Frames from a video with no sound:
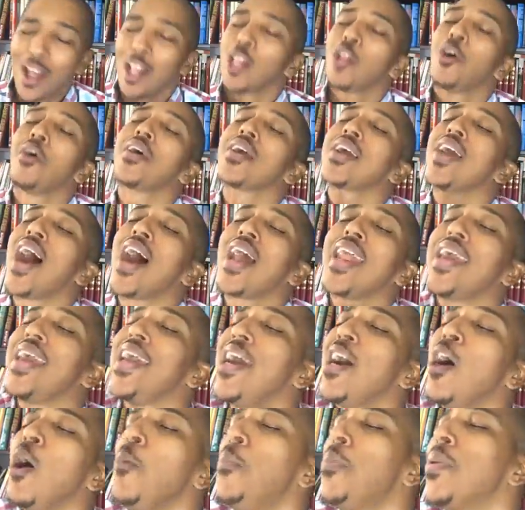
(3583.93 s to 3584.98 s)
Lord God,
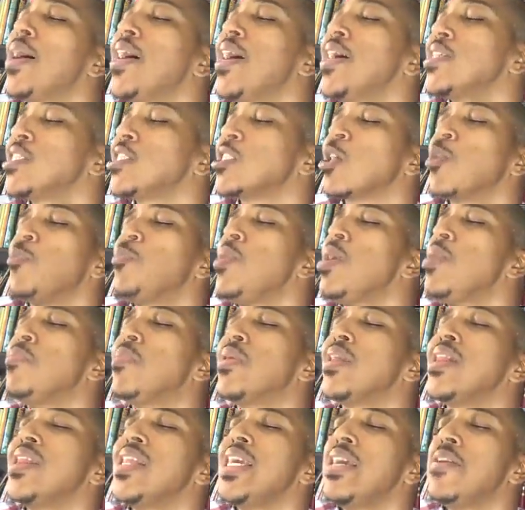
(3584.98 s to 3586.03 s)
help us to be
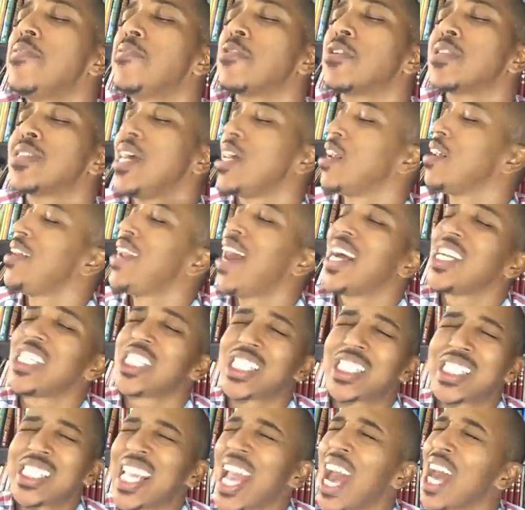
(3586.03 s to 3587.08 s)
believers that are not
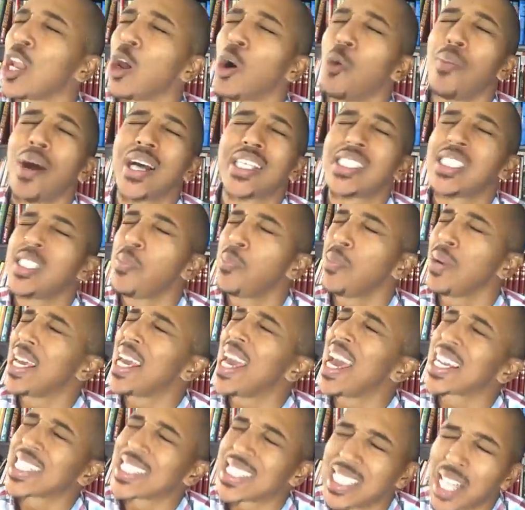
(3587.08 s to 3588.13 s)
shallow by
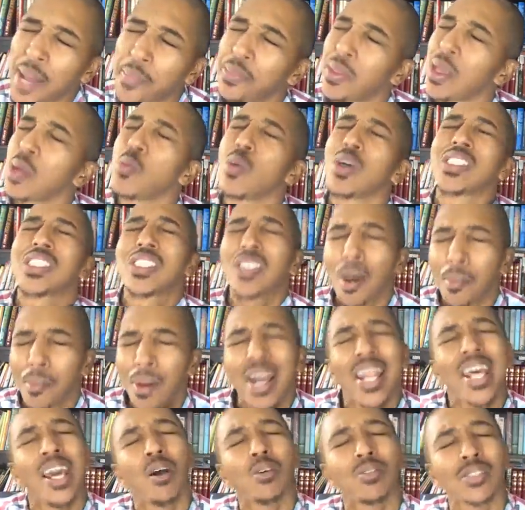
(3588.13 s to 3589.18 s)
simply accepting what
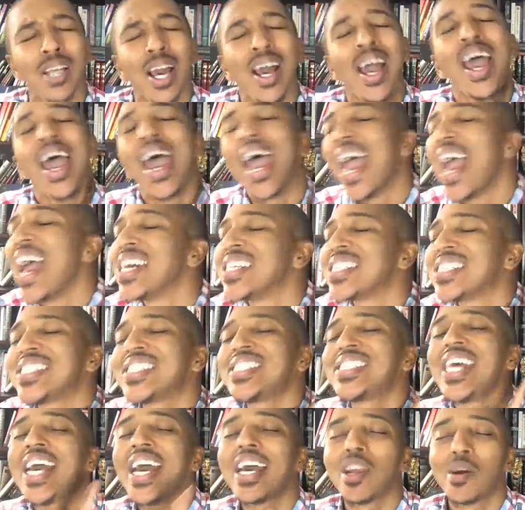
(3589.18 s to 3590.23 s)
somebody else has
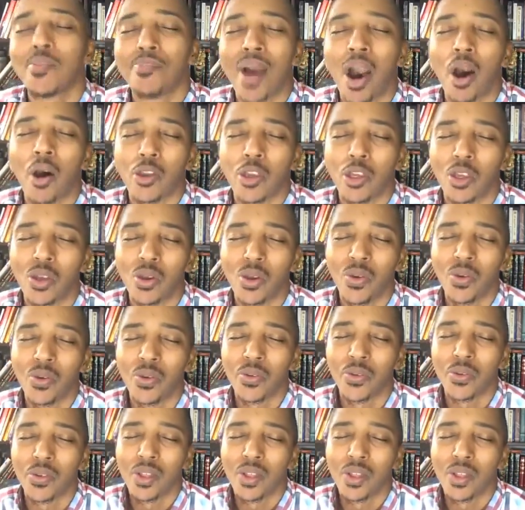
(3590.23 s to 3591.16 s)
said about you.